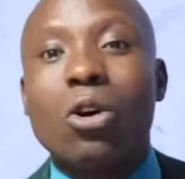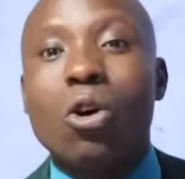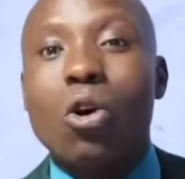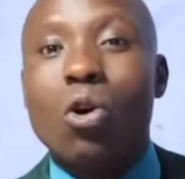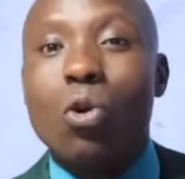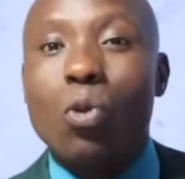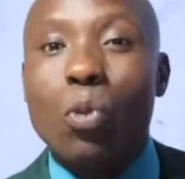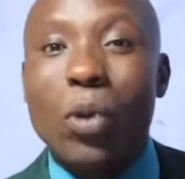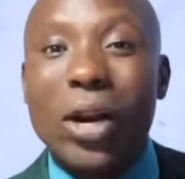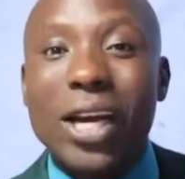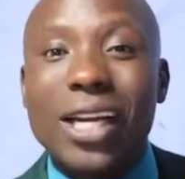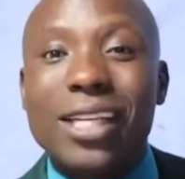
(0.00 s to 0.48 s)

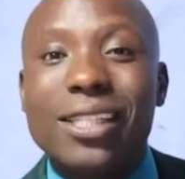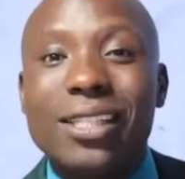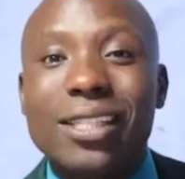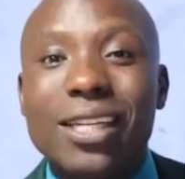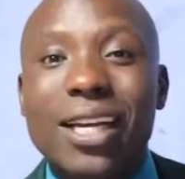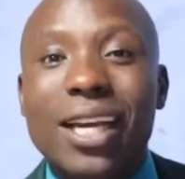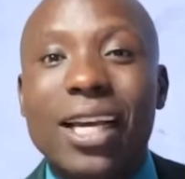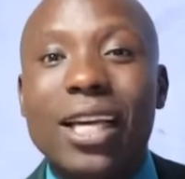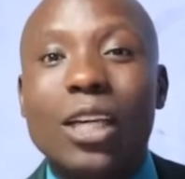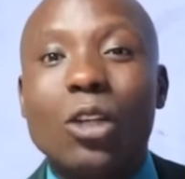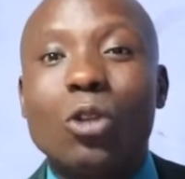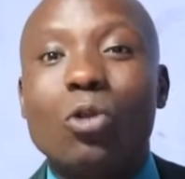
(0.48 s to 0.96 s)
on
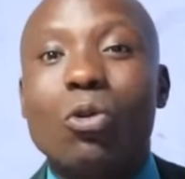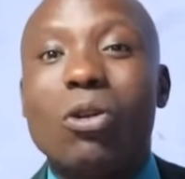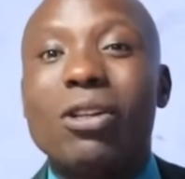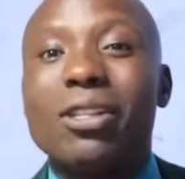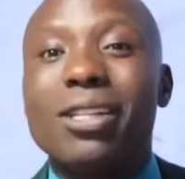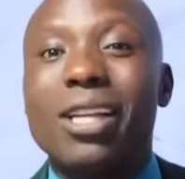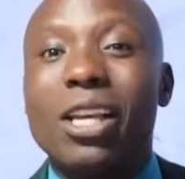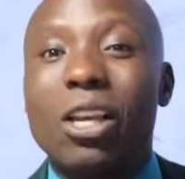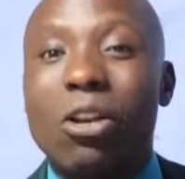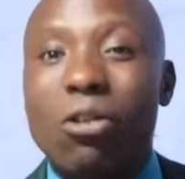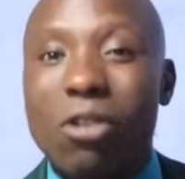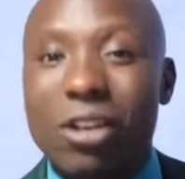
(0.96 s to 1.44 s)
Wednesday,
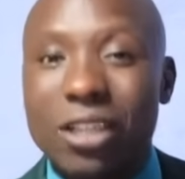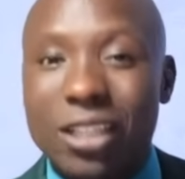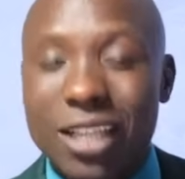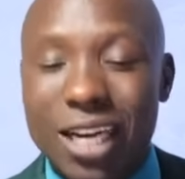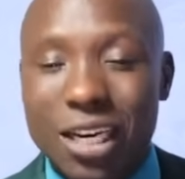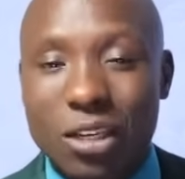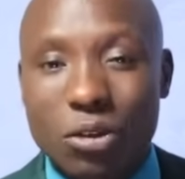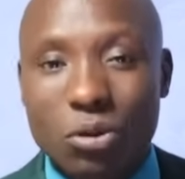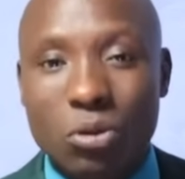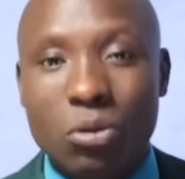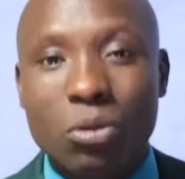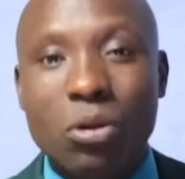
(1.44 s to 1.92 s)
tuanze hiyo
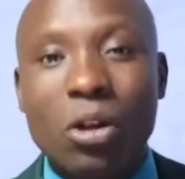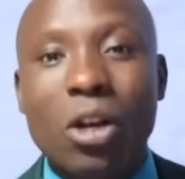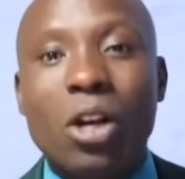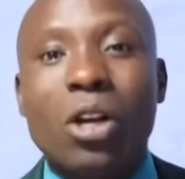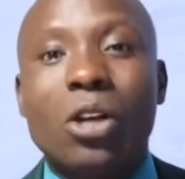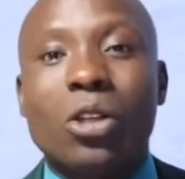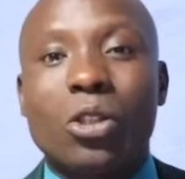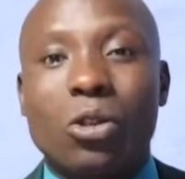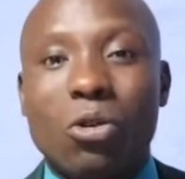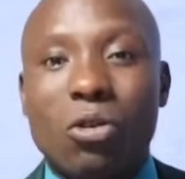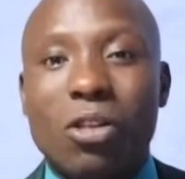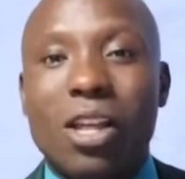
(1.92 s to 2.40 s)
tatu,
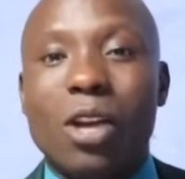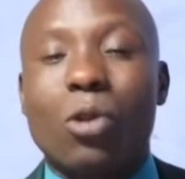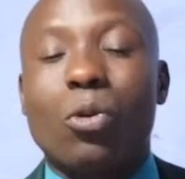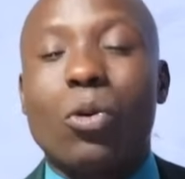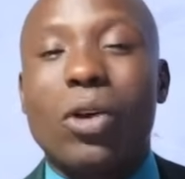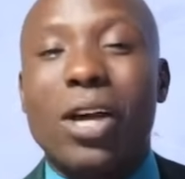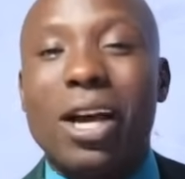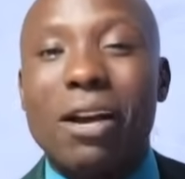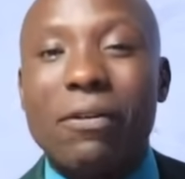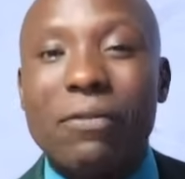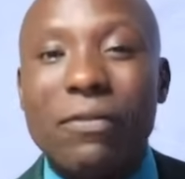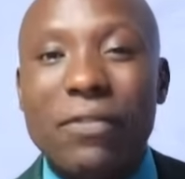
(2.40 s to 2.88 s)
so that
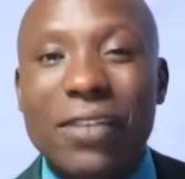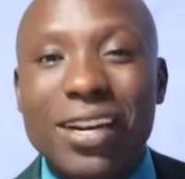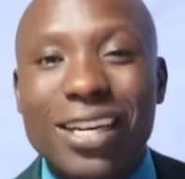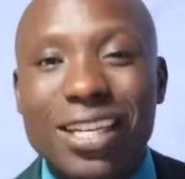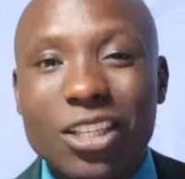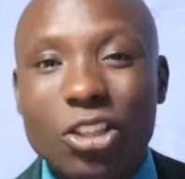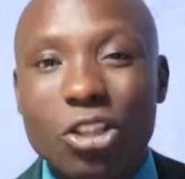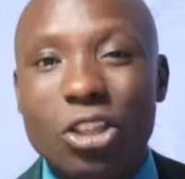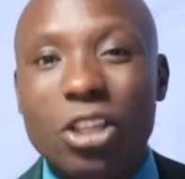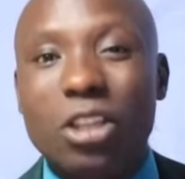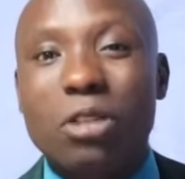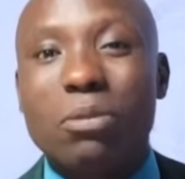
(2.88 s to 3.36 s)
we can
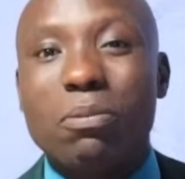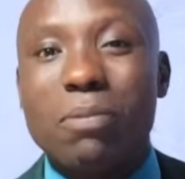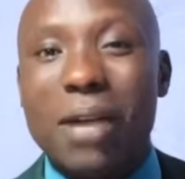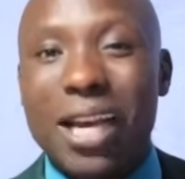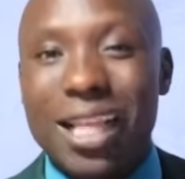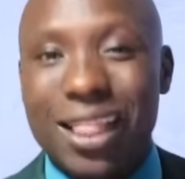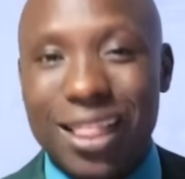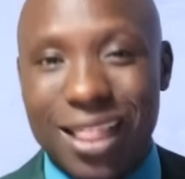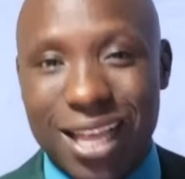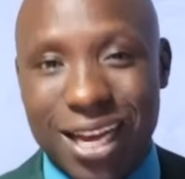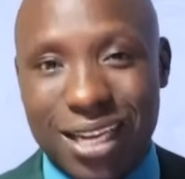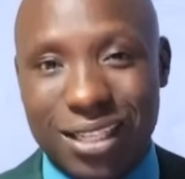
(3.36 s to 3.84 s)
finish it
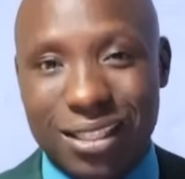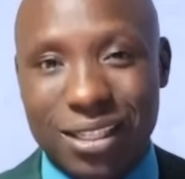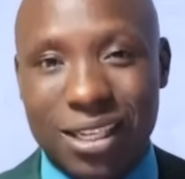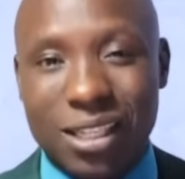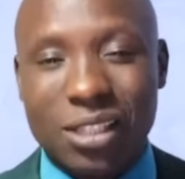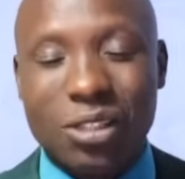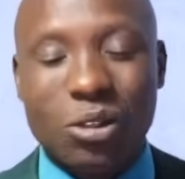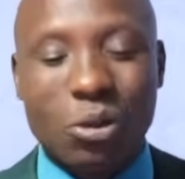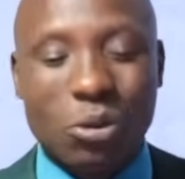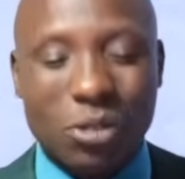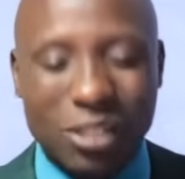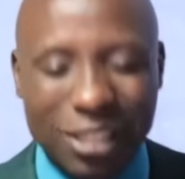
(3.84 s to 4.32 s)
by
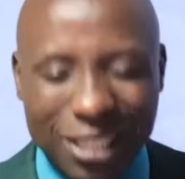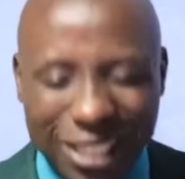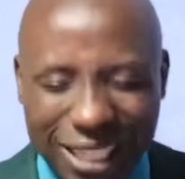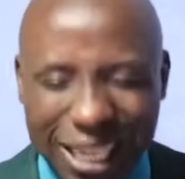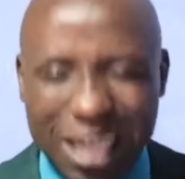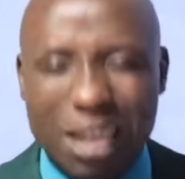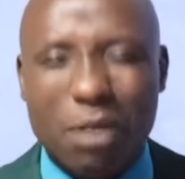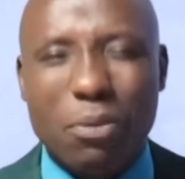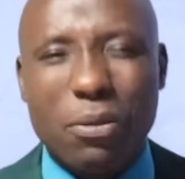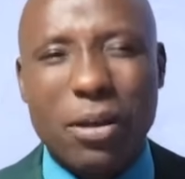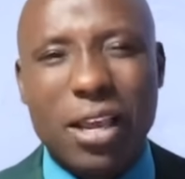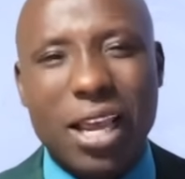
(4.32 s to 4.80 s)
Thursday. So
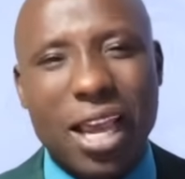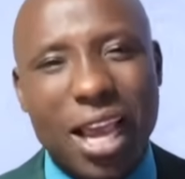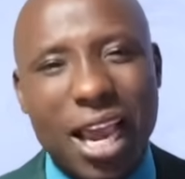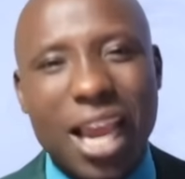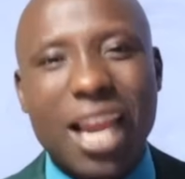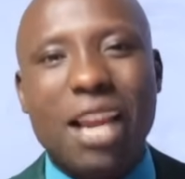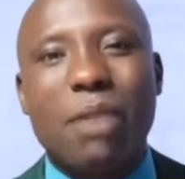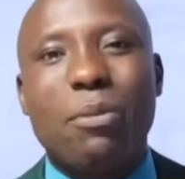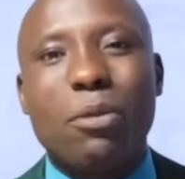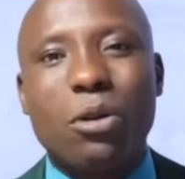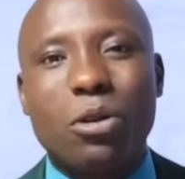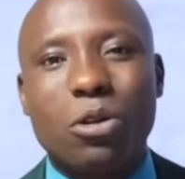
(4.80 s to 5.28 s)
send me
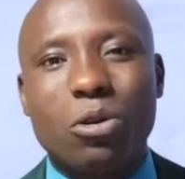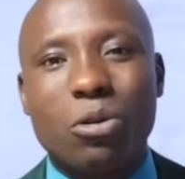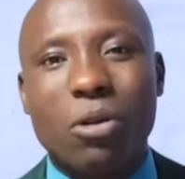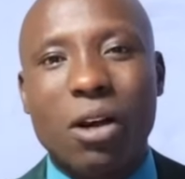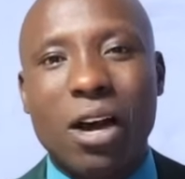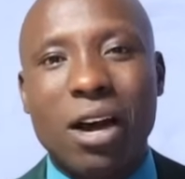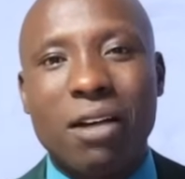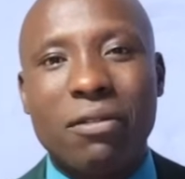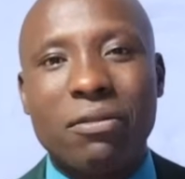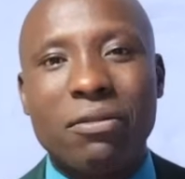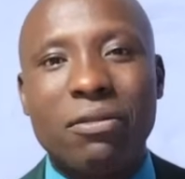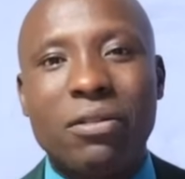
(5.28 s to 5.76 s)
any amount you
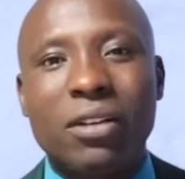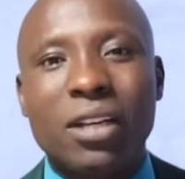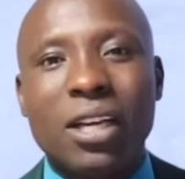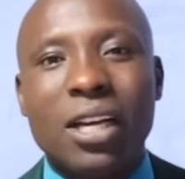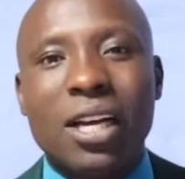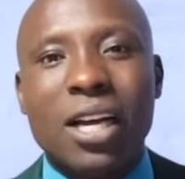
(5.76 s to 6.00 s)
have.